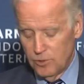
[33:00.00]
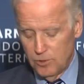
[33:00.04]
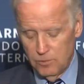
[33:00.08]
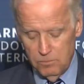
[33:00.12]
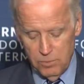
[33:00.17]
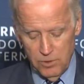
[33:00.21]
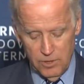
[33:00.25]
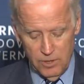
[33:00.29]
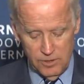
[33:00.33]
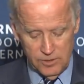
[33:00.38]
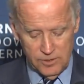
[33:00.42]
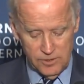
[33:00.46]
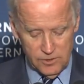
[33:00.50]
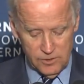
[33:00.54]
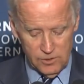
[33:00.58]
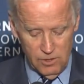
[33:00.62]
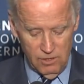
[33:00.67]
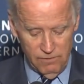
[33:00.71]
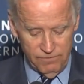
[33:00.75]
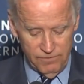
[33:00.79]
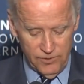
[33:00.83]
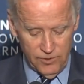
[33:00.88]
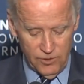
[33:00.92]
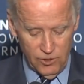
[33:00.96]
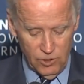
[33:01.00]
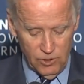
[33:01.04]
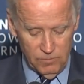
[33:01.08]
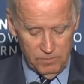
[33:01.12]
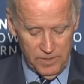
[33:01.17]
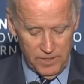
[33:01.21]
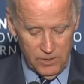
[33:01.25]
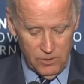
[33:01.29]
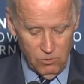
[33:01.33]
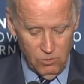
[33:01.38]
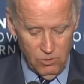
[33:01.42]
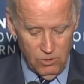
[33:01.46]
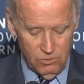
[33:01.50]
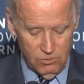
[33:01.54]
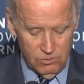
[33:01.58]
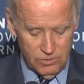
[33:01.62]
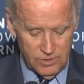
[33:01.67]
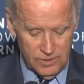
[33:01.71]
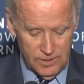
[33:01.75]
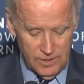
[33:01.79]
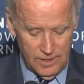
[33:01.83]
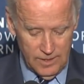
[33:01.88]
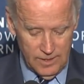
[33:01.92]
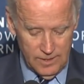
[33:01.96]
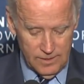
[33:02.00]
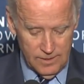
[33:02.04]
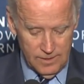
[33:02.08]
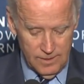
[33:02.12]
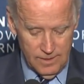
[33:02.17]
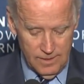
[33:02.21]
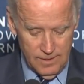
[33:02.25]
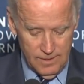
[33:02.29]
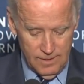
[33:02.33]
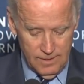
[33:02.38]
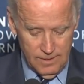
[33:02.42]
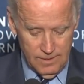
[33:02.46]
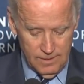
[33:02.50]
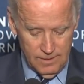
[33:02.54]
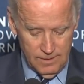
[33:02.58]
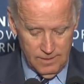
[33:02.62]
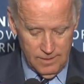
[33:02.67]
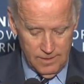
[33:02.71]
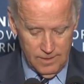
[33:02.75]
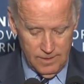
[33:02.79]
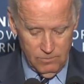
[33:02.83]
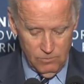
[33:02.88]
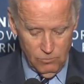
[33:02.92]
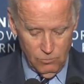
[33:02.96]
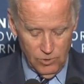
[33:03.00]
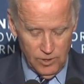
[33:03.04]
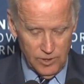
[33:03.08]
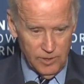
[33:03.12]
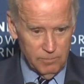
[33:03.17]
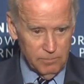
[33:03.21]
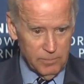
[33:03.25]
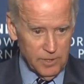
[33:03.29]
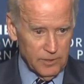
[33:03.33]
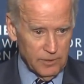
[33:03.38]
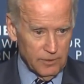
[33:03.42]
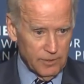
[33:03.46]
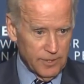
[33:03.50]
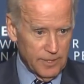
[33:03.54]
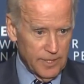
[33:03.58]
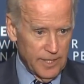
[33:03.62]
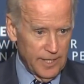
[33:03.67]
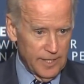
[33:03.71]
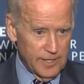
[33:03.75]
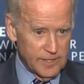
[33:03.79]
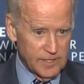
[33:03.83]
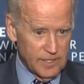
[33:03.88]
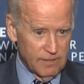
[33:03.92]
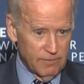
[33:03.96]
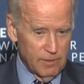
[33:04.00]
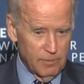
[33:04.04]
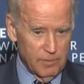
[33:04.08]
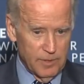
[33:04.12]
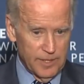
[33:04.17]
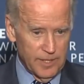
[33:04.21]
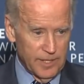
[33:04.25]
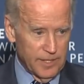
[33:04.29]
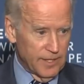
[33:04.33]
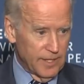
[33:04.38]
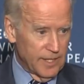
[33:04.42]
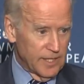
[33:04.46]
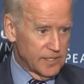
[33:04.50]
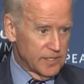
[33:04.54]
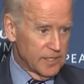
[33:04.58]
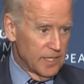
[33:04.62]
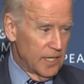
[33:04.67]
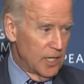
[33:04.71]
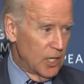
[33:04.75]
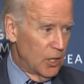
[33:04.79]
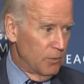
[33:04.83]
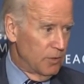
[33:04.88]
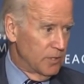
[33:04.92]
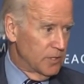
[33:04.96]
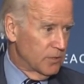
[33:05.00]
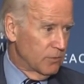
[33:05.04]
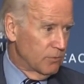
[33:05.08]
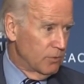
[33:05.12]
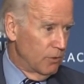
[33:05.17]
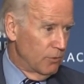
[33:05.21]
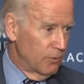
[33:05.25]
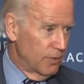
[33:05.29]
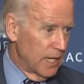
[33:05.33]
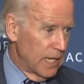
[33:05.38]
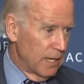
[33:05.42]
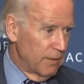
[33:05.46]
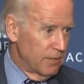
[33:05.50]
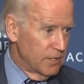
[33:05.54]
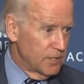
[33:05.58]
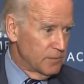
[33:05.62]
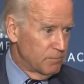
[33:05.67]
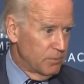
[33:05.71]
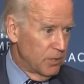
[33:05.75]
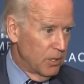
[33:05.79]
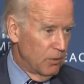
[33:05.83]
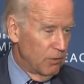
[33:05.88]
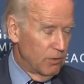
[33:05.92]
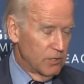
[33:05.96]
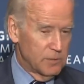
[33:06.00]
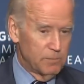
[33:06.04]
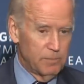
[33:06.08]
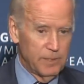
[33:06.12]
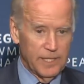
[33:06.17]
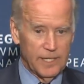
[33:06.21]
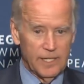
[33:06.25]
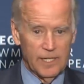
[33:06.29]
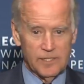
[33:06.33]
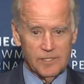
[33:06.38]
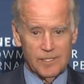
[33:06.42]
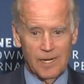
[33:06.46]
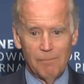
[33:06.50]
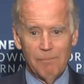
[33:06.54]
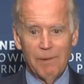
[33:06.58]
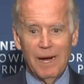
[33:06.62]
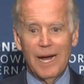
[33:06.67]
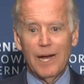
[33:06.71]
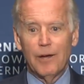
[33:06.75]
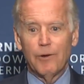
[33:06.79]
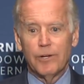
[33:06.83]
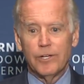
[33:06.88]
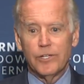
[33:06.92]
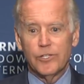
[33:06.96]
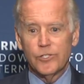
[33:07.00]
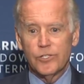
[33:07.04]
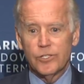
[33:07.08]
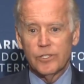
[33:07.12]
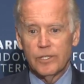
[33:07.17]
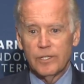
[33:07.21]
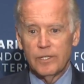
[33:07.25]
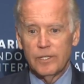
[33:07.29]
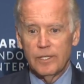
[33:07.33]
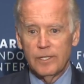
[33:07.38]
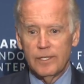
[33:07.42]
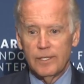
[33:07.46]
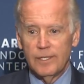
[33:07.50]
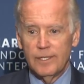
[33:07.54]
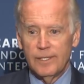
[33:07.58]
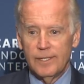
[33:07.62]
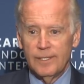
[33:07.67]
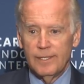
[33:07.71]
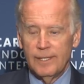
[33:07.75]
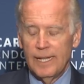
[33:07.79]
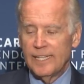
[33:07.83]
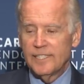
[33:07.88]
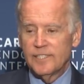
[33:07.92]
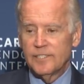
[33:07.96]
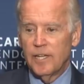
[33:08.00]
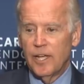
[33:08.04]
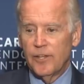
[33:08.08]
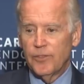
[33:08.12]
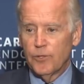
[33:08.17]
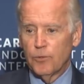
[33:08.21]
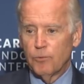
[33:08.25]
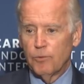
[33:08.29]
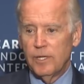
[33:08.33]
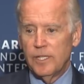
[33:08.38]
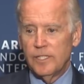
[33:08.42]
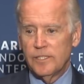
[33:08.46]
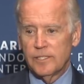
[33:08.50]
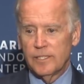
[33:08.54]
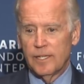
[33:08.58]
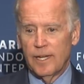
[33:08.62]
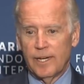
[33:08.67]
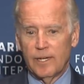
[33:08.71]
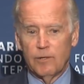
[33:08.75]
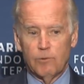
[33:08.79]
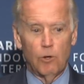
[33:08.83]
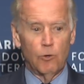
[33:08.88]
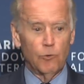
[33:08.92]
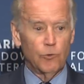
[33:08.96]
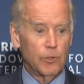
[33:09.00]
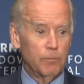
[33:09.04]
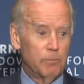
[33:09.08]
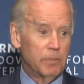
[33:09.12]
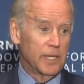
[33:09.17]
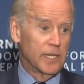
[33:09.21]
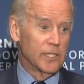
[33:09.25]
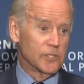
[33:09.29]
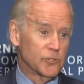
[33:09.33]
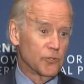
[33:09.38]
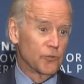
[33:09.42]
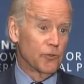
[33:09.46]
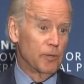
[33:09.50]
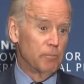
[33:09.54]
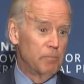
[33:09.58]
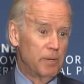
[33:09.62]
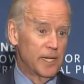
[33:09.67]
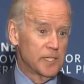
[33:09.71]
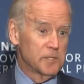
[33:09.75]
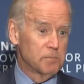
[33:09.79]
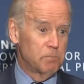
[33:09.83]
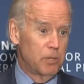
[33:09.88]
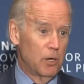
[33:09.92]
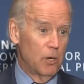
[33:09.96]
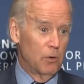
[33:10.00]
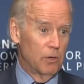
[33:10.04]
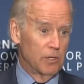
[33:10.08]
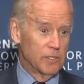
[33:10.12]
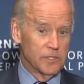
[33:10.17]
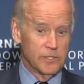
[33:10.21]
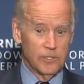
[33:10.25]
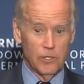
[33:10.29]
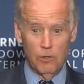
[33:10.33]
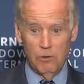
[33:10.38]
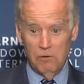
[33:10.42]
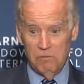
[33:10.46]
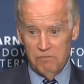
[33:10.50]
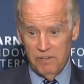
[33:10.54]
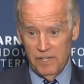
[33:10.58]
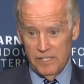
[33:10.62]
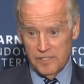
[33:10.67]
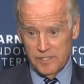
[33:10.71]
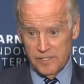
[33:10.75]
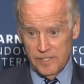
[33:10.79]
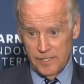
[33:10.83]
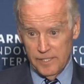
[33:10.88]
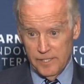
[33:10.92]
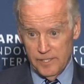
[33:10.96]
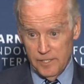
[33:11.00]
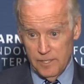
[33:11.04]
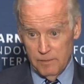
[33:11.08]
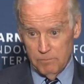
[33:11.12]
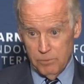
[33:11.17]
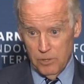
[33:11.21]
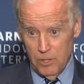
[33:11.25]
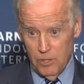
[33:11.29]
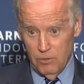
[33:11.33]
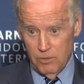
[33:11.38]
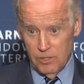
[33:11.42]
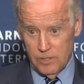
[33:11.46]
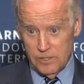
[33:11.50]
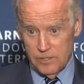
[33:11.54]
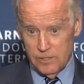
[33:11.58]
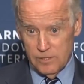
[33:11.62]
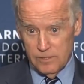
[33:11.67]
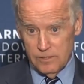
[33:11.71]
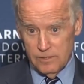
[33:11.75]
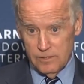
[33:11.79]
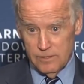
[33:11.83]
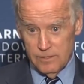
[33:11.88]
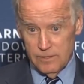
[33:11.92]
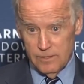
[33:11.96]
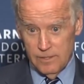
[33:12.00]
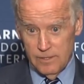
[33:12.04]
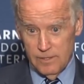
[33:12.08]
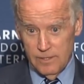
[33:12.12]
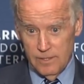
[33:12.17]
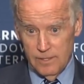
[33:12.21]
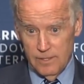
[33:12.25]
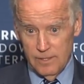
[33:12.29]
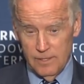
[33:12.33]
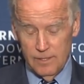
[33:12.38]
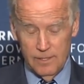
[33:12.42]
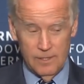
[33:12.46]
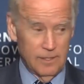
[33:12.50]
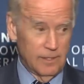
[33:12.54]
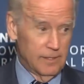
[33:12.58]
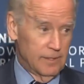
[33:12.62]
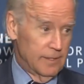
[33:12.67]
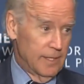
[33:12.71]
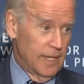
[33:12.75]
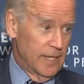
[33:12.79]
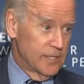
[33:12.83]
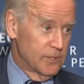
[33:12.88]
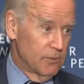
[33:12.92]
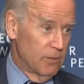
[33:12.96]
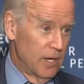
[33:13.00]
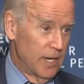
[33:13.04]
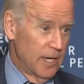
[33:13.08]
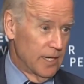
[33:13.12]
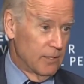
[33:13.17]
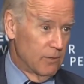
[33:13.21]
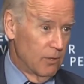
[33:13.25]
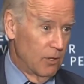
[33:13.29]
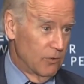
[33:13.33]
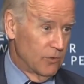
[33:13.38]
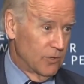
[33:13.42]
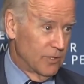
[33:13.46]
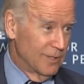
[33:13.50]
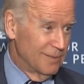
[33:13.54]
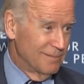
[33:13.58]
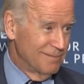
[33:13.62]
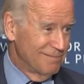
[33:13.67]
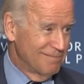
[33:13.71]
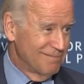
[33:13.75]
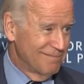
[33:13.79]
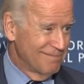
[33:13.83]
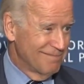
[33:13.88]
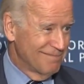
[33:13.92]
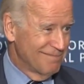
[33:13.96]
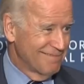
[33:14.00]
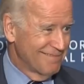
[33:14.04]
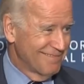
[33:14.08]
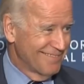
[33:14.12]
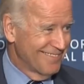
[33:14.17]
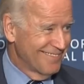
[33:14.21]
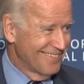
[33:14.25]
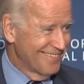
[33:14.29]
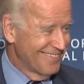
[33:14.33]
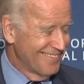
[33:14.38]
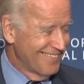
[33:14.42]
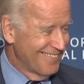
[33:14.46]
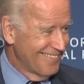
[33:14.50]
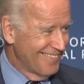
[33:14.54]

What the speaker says: Bill Burns has often heard me quote William Butler Yeats. Everybody thinks I always quote Irish poets because I'm Irish. That's not the reason. I quote them because they're the best poets. No offense to you. That's why I quote them.